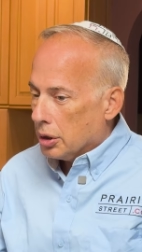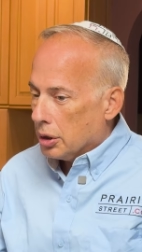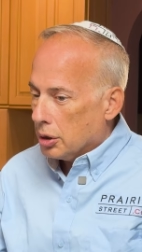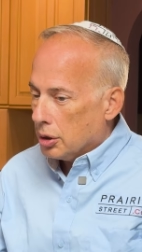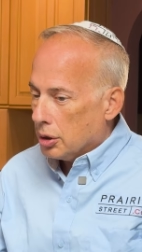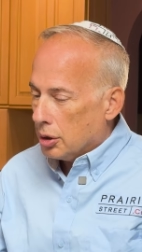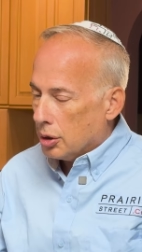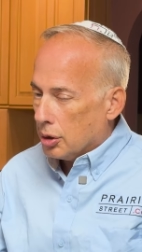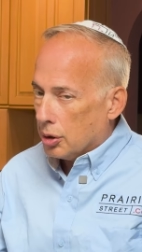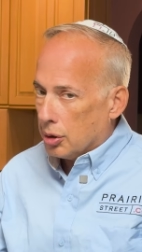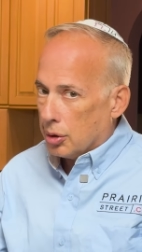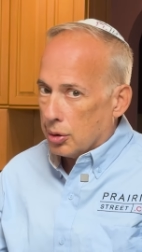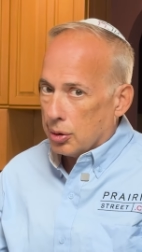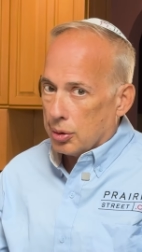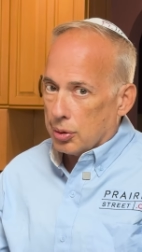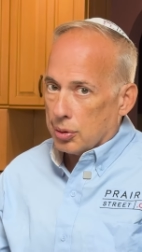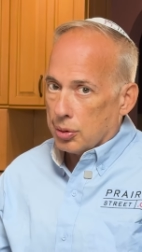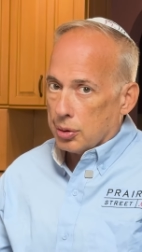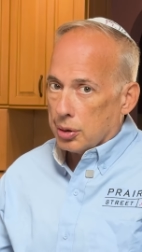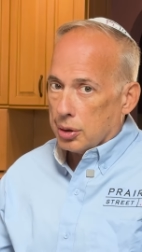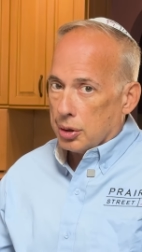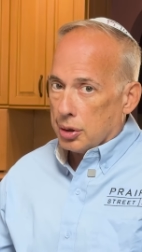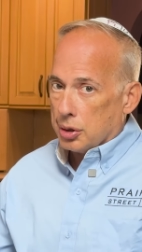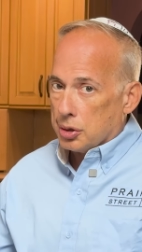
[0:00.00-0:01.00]
you
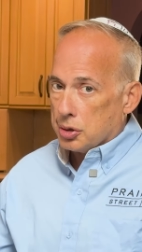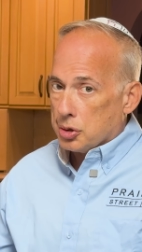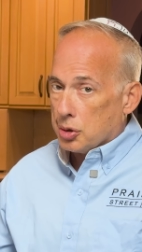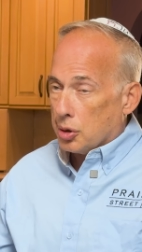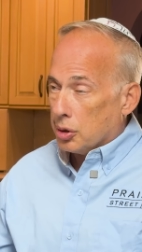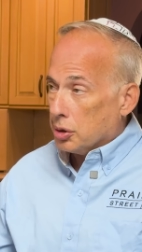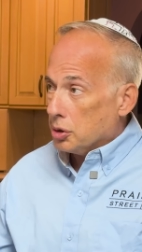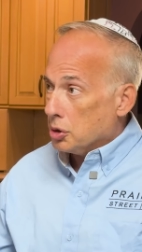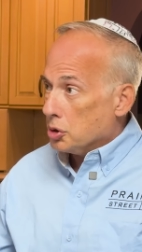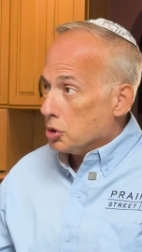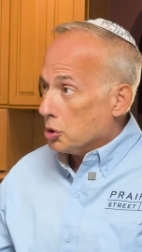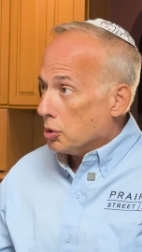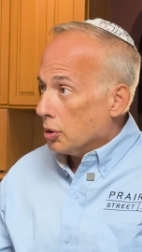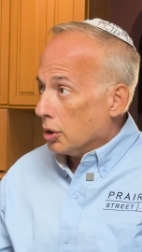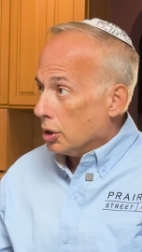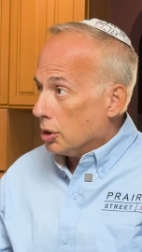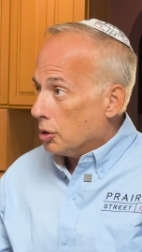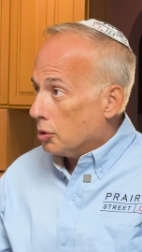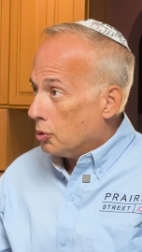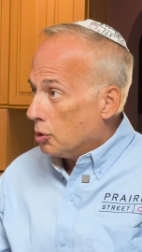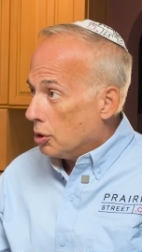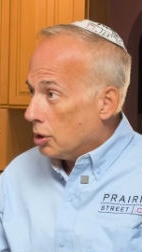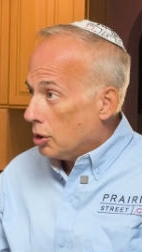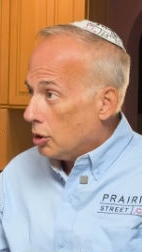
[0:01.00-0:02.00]
know, there's all these great
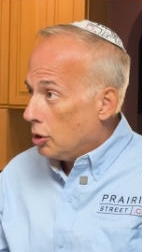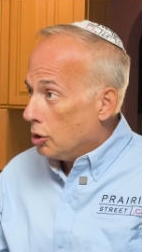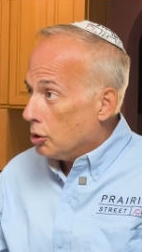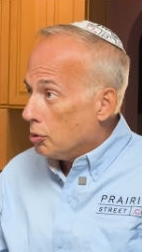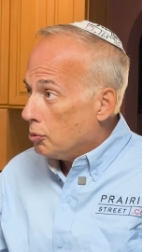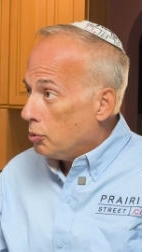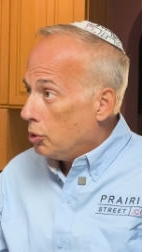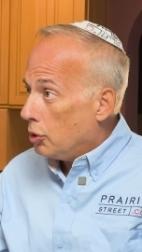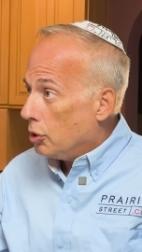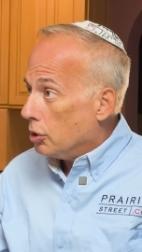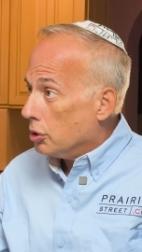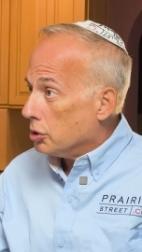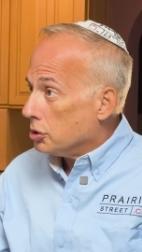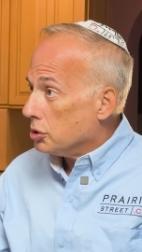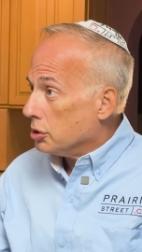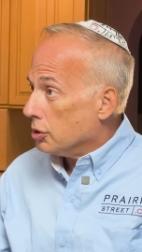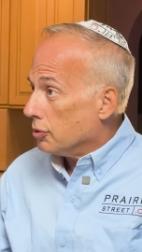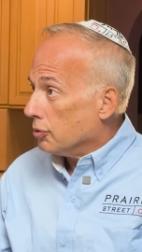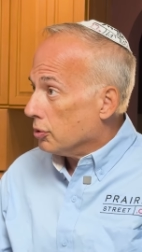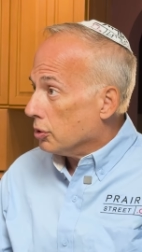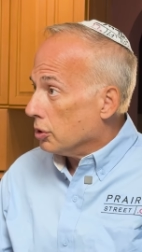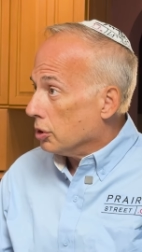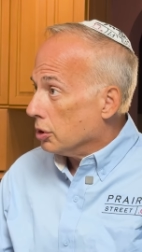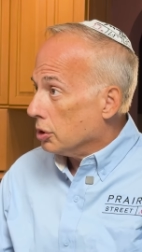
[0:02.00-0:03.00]
cookbooks
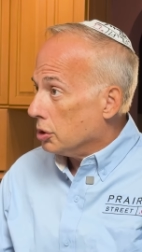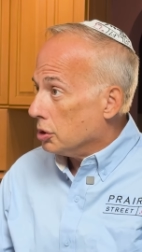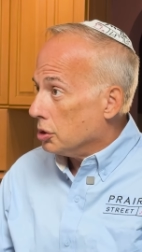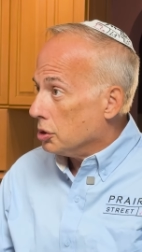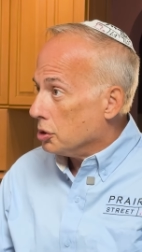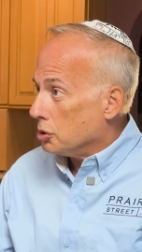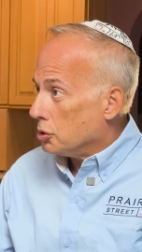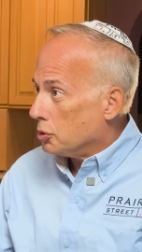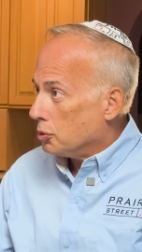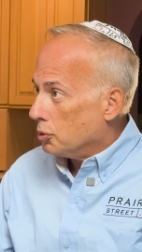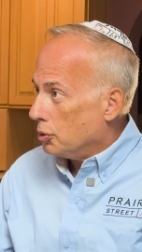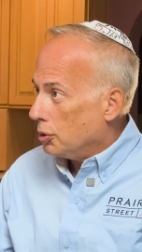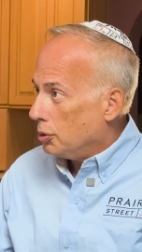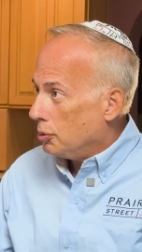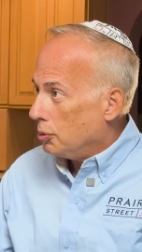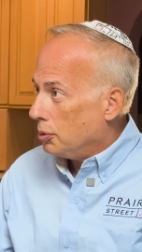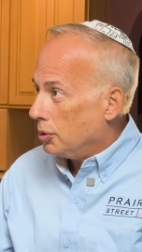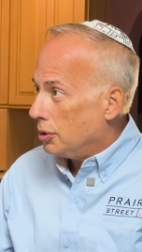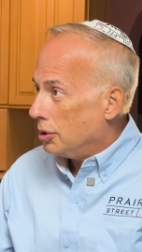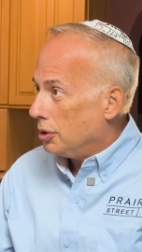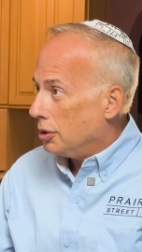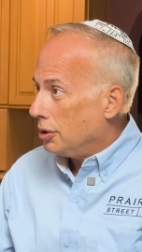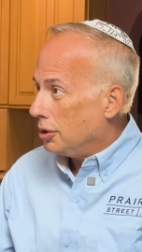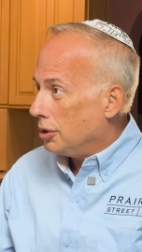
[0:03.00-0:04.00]
of religious
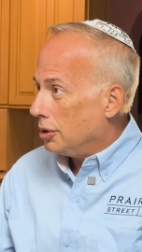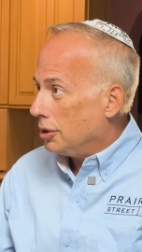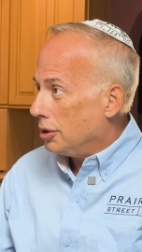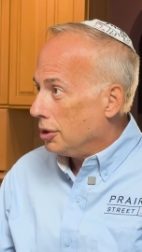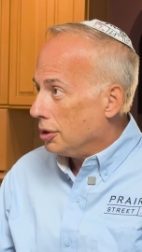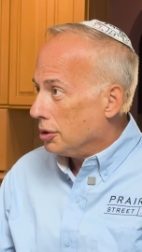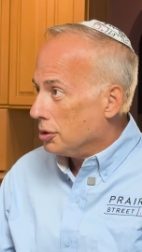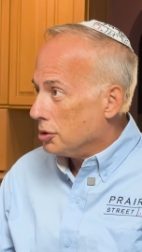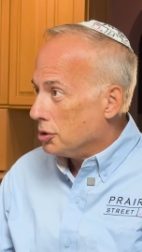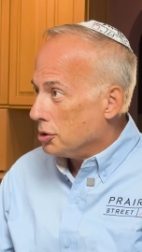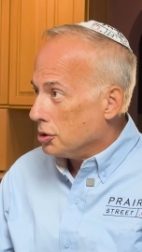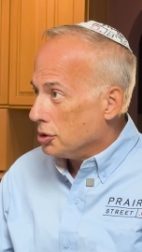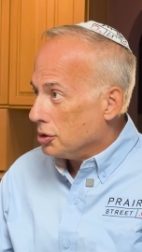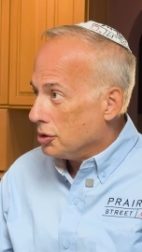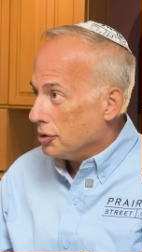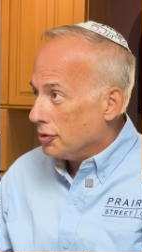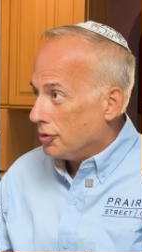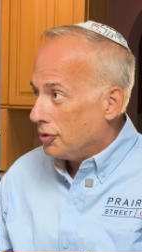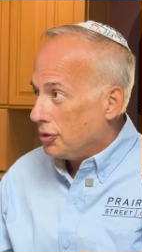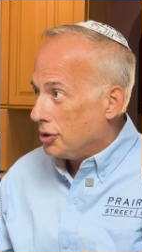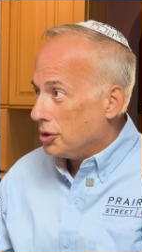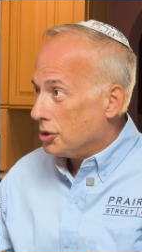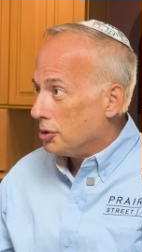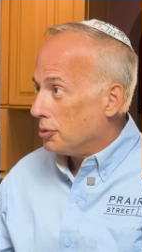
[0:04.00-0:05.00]
women and Susie
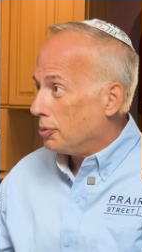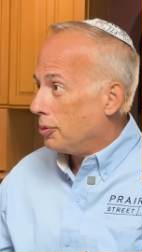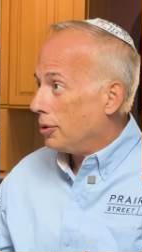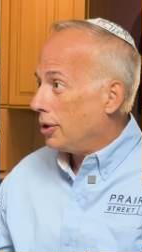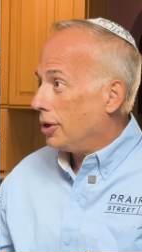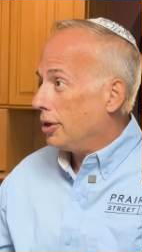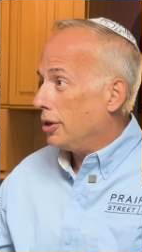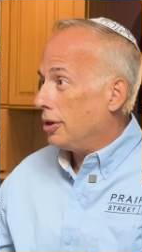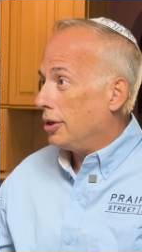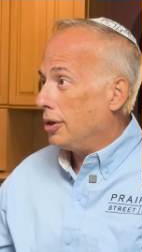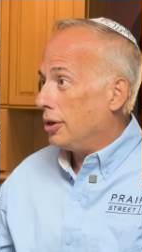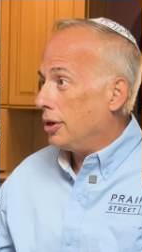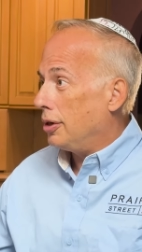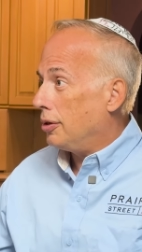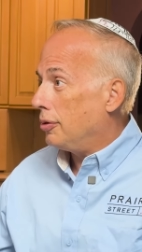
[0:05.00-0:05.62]
Fishbein and